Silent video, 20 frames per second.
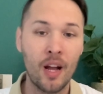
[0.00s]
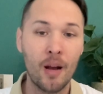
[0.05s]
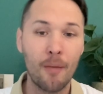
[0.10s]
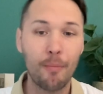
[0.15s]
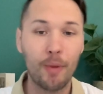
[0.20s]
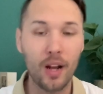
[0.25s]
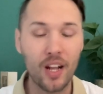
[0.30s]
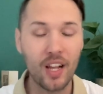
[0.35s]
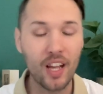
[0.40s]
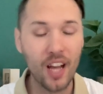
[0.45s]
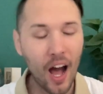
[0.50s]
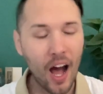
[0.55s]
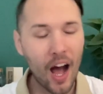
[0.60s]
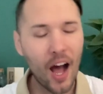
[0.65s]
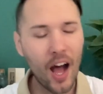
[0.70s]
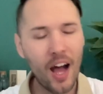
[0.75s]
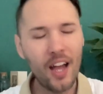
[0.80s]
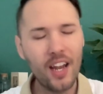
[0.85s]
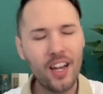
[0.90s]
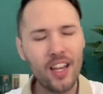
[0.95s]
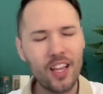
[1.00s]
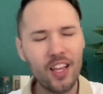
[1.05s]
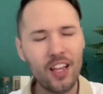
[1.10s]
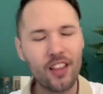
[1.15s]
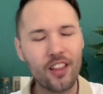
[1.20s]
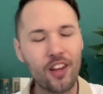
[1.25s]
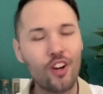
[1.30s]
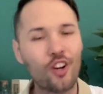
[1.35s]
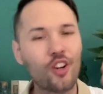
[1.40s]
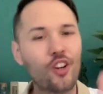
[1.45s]
But God
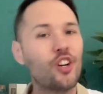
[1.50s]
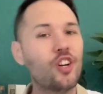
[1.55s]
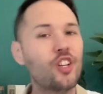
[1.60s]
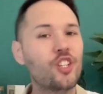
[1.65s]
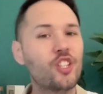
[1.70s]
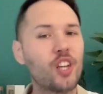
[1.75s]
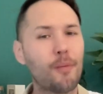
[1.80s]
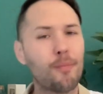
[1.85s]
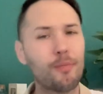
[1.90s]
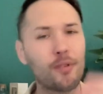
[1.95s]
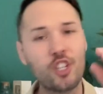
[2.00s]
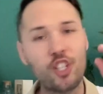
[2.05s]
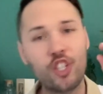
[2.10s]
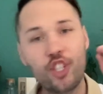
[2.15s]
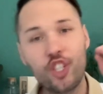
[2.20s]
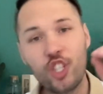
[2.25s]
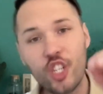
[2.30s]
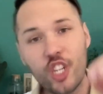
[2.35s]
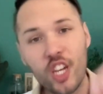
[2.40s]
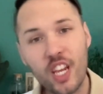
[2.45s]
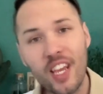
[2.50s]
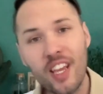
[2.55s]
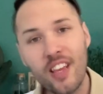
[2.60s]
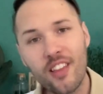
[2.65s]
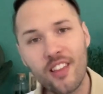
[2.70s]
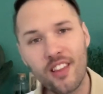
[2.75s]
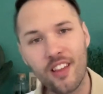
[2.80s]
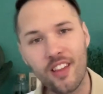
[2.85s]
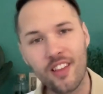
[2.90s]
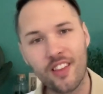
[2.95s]
is a good shepherd.
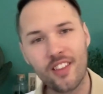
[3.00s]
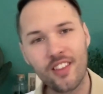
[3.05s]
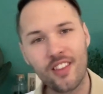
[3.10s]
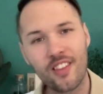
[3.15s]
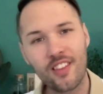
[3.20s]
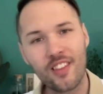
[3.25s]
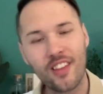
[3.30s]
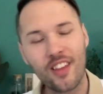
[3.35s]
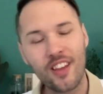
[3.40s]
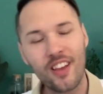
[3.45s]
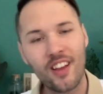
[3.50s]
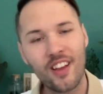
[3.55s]
Jesus,